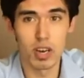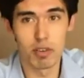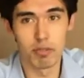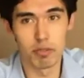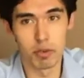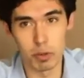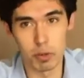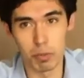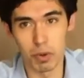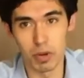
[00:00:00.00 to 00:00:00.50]

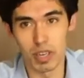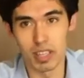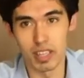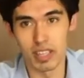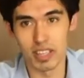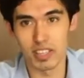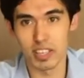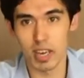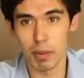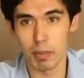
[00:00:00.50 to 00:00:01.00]
Football in the
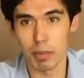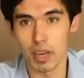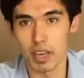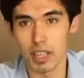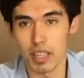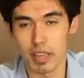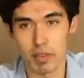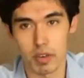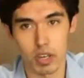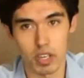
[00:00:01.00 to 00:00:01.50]
summer,
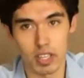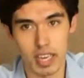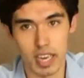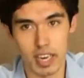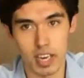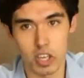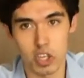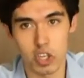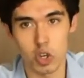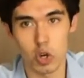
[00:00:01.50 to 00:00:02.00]
they've got
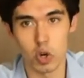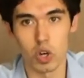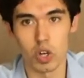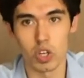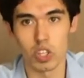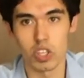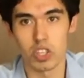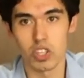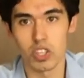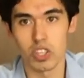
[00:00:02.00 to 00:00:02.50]
tennis
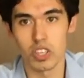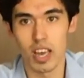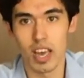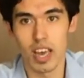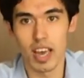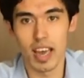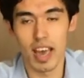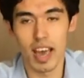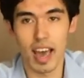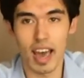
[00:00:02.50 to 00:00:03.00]
courts
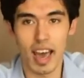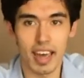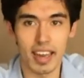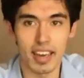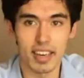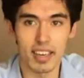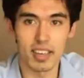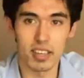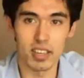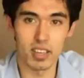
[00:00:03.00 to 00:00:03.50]

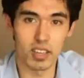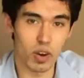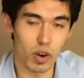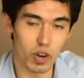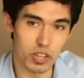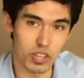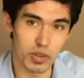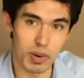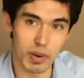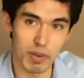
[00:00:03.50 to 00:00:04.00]
and
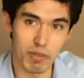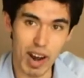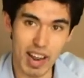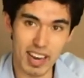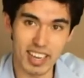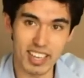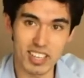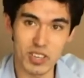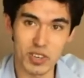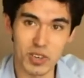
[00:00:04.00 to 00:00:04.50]
also a
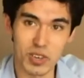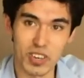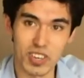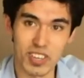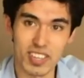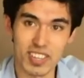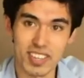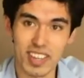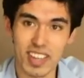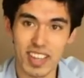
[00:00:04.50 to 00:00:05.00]
rackets court.
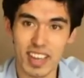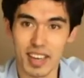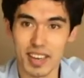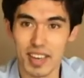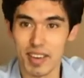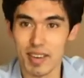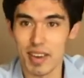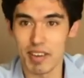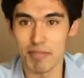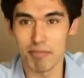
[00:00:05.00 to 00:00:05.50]
Uh,
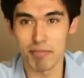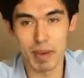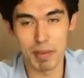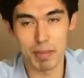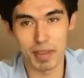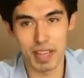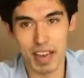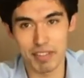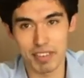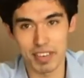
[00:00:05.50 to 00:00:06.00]
if
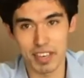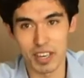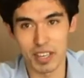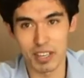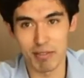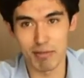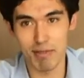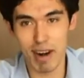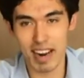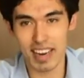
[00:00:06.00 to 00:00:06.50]
people haven't heard
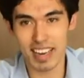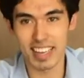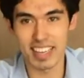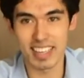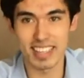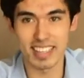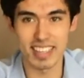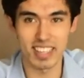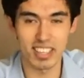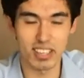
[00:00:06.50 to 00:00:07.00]
of
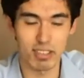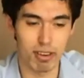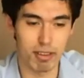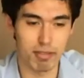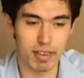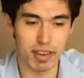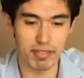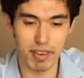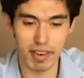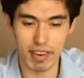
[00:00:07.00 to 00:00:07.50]
rackets, it's sort of
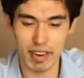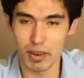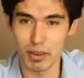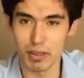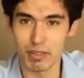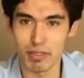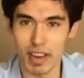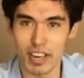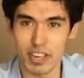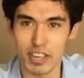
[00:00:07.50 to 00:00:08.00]
a very
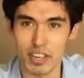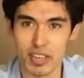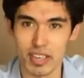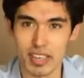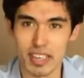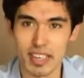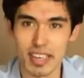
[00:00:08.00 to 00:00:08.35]
old-fashioned